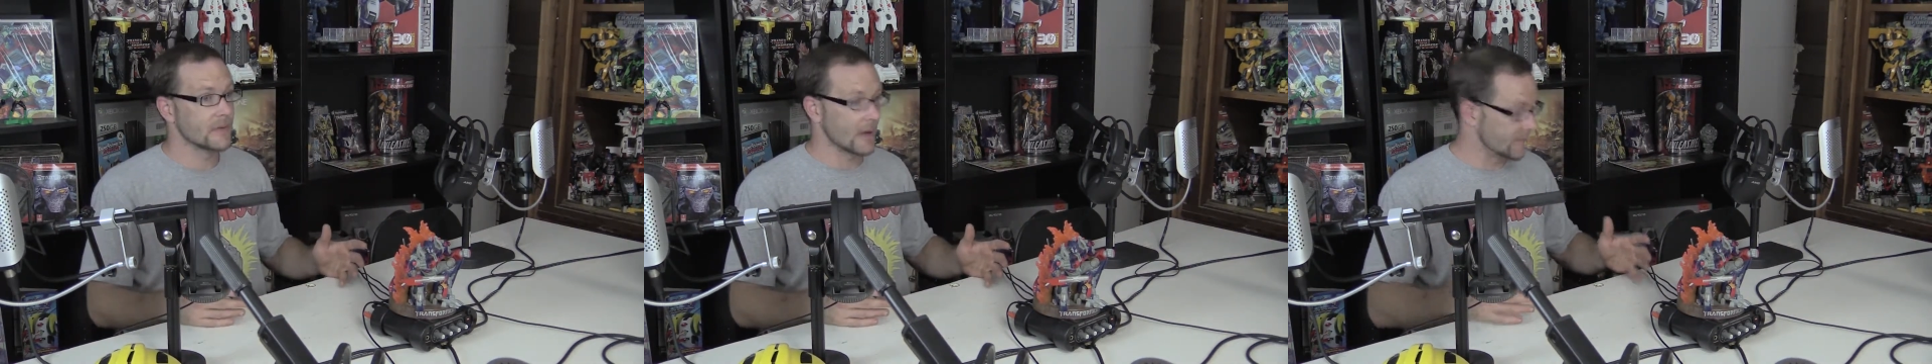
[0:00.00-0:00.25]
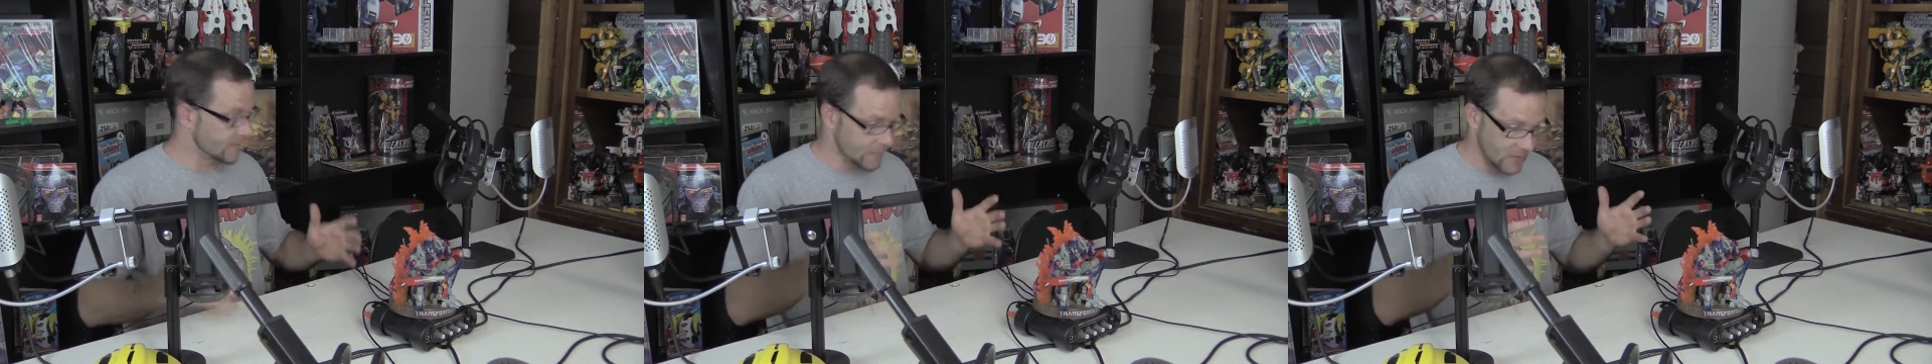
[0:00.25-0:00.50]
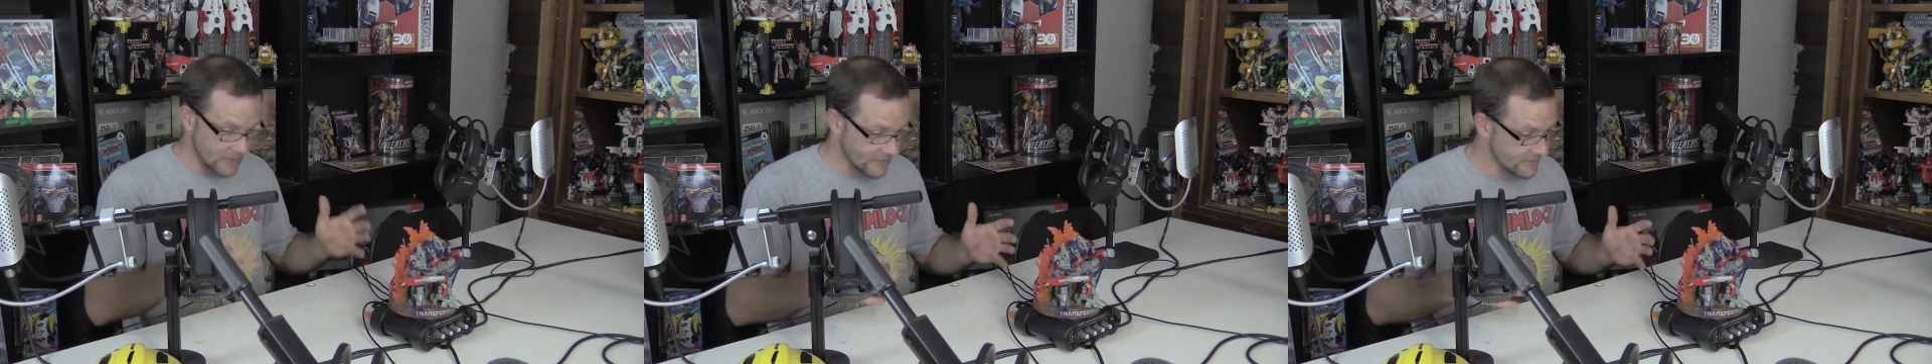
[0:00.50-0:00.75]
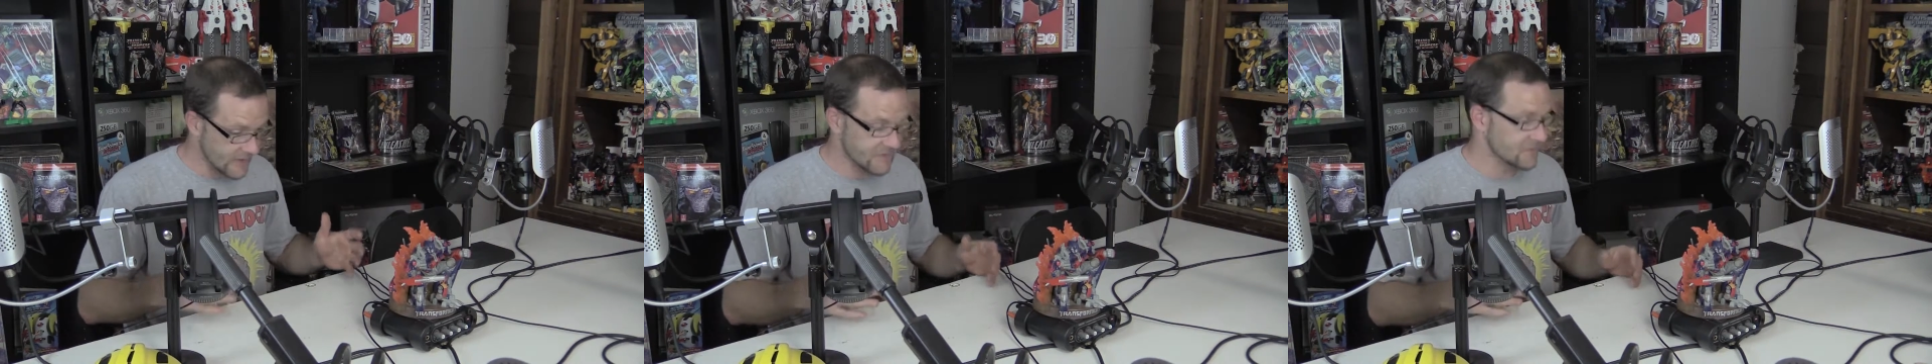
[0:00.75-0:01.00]
I played
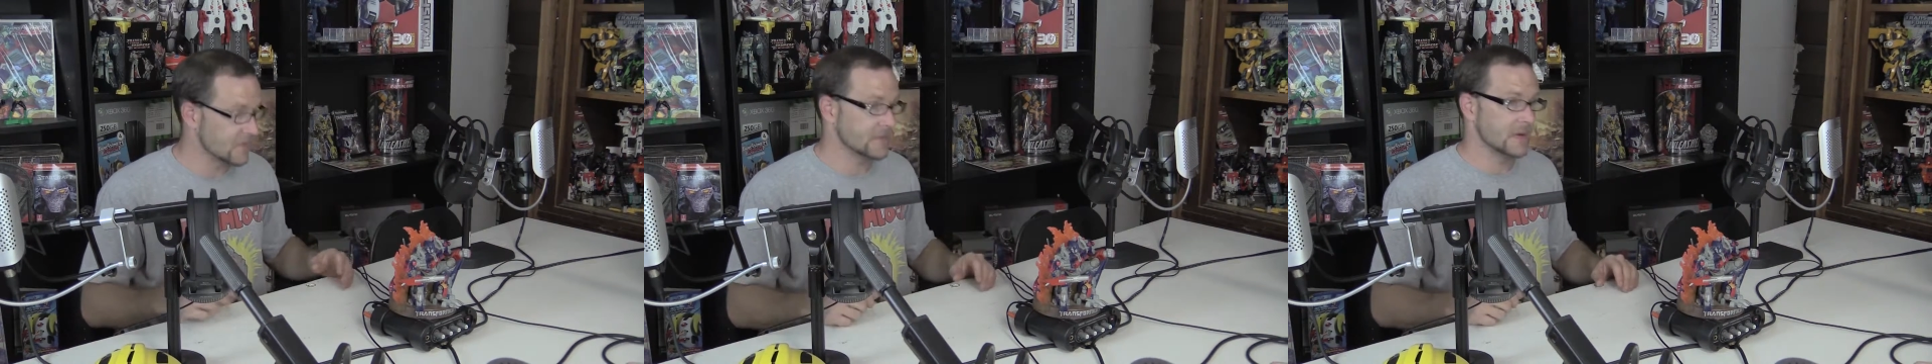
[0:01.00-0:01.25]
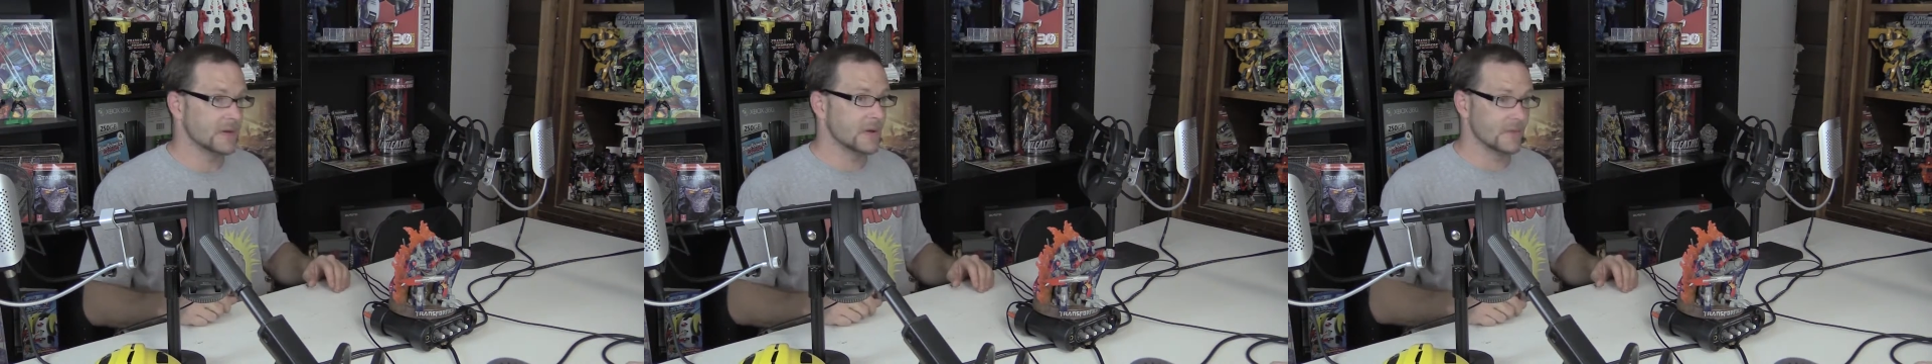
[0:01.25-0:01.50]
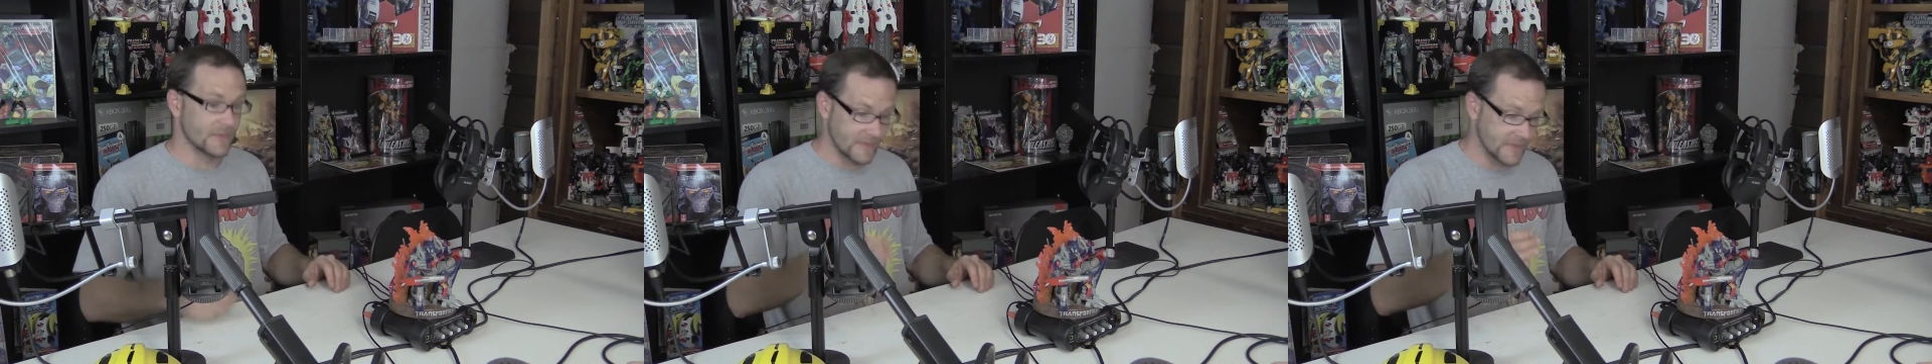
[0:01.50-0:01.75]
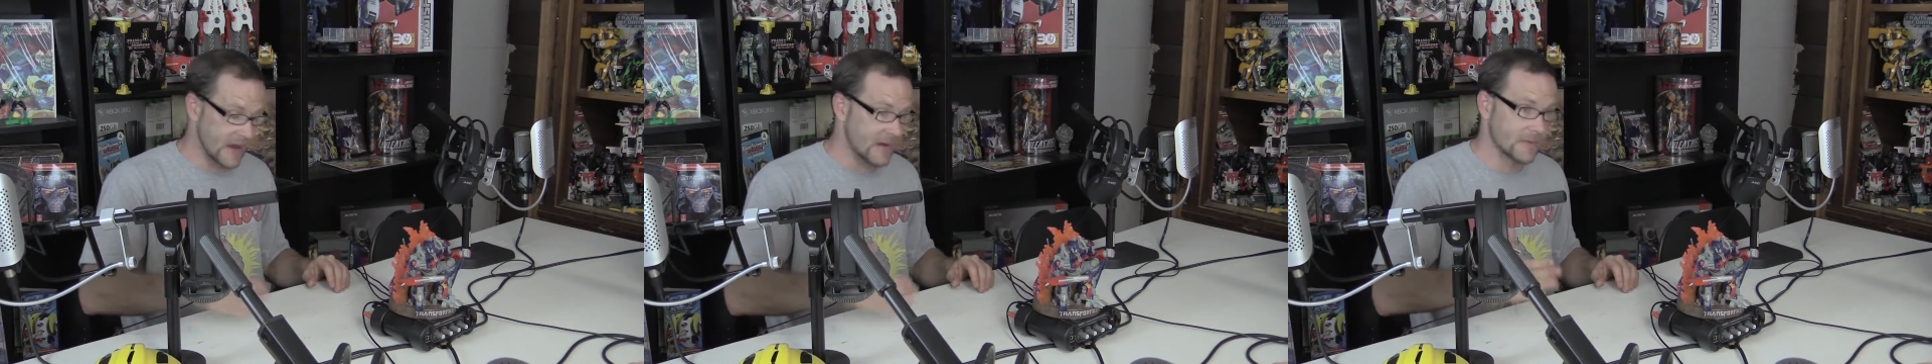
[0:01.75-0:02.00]
this game for 15 years.
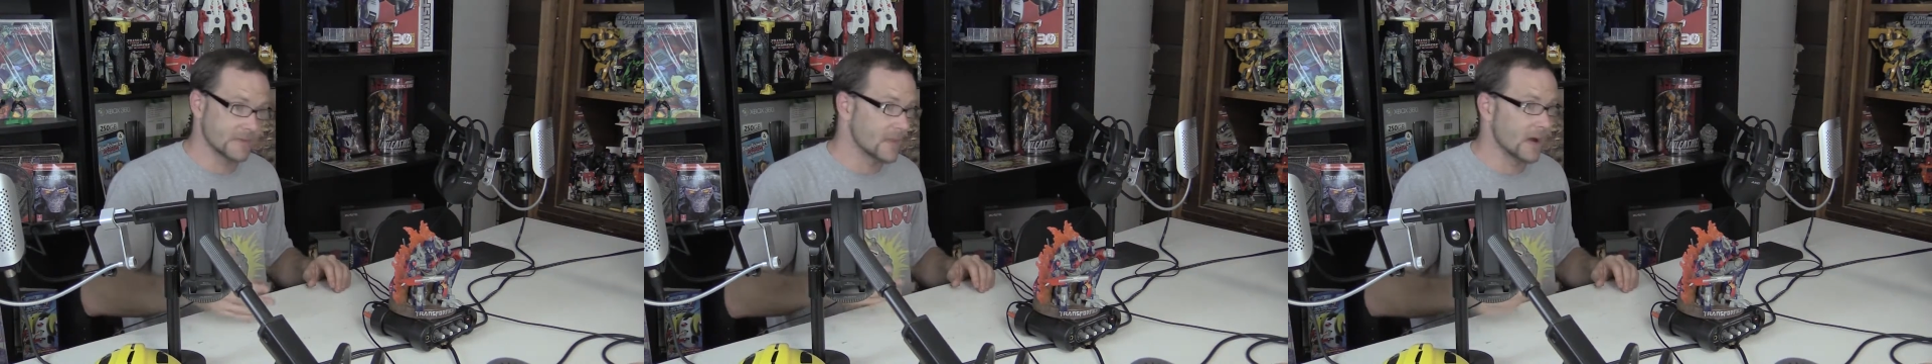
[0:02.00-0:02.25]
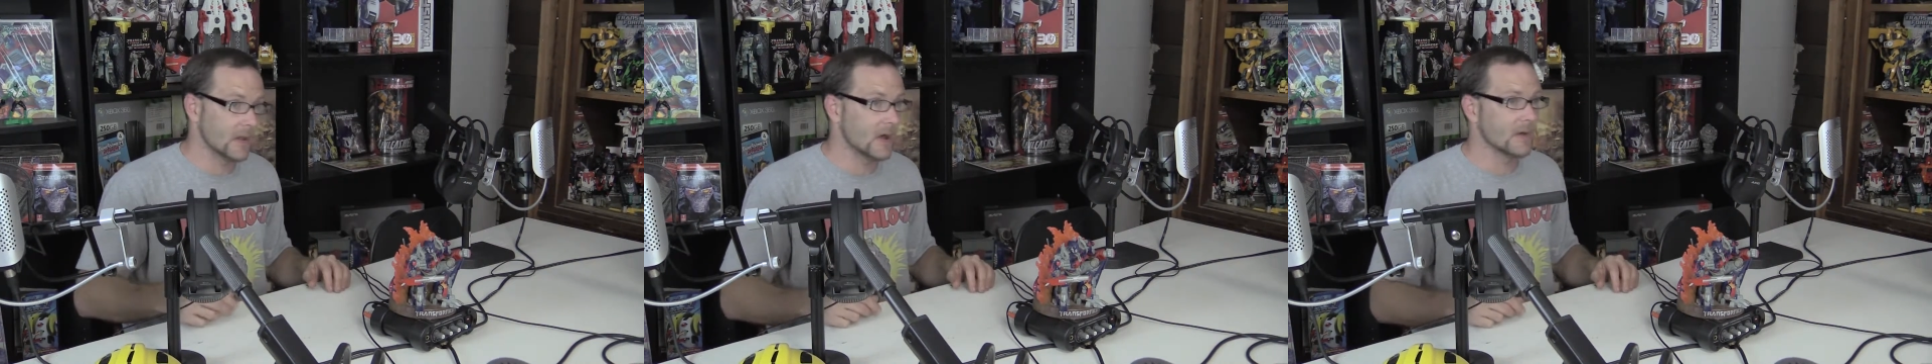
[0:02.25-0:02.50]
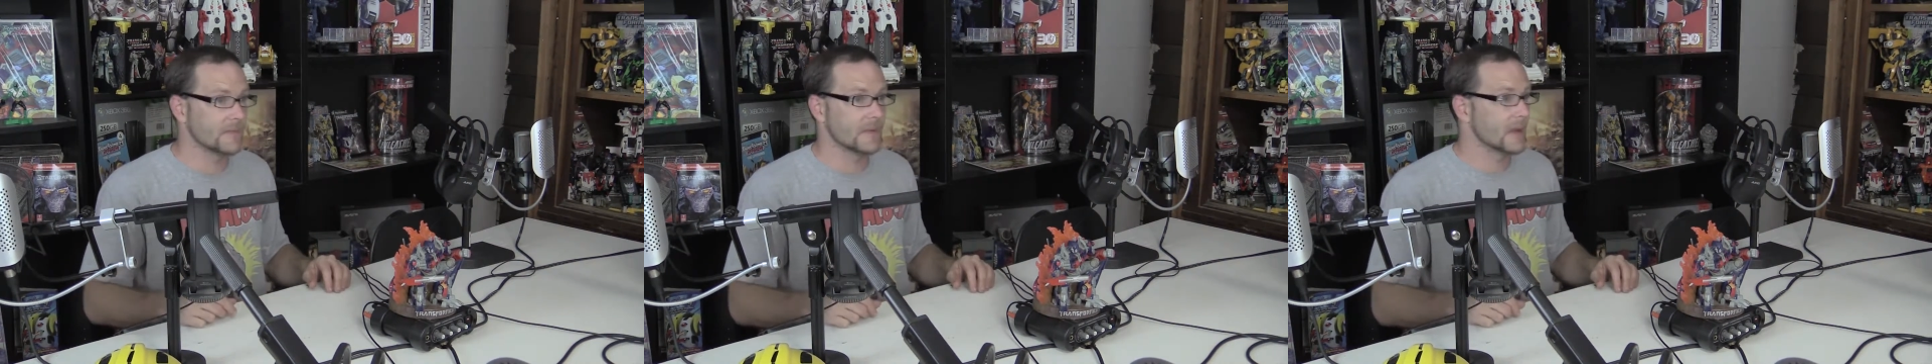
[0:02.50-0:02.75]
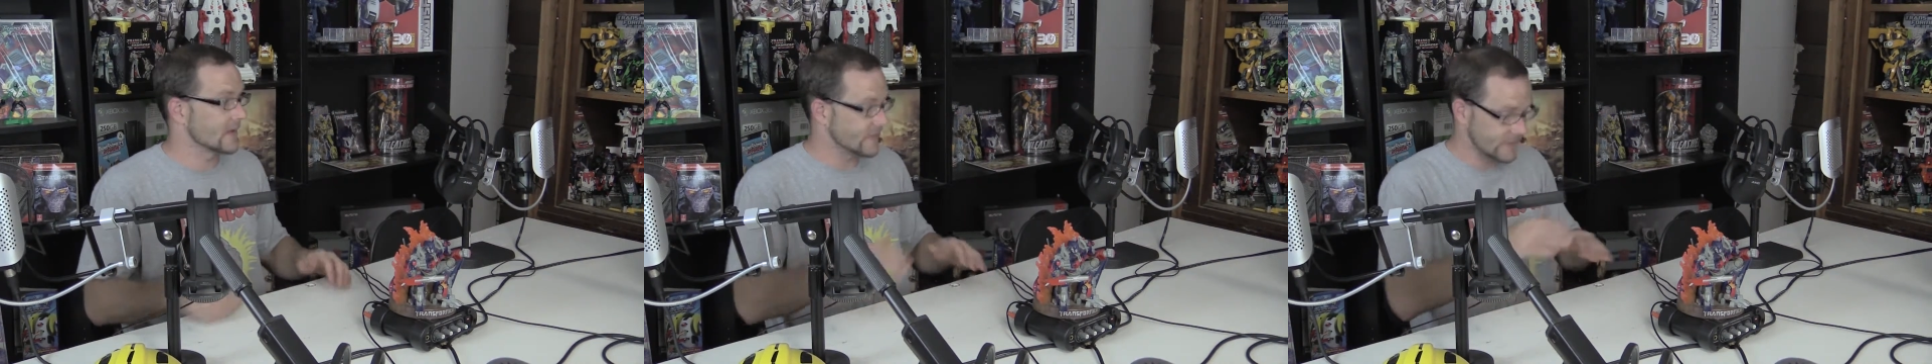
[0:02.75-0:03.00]
This game is my life. And